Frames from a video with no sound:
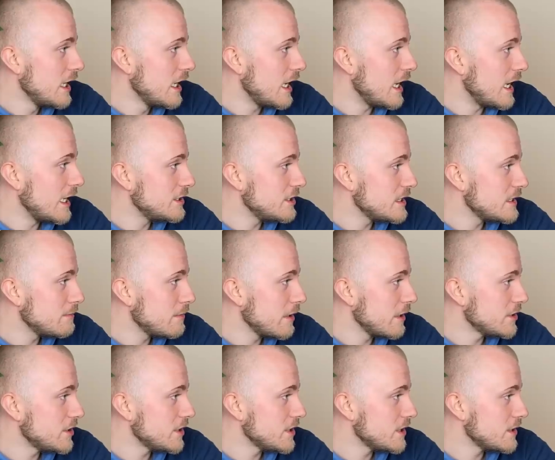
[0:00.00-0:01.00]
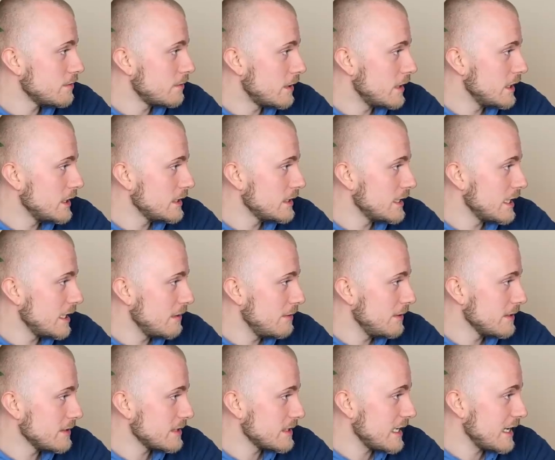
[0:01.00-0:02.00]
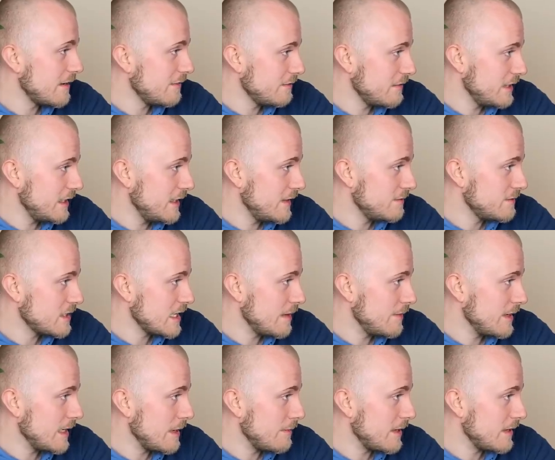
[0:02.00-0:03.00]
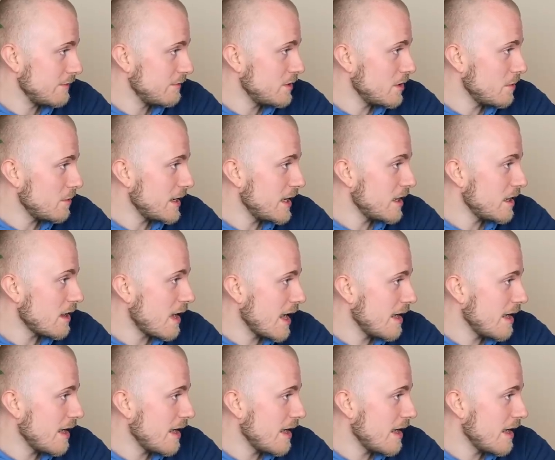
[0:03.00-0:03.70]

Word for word: I just purchased one that appears to have leaves coming up out of nowhere.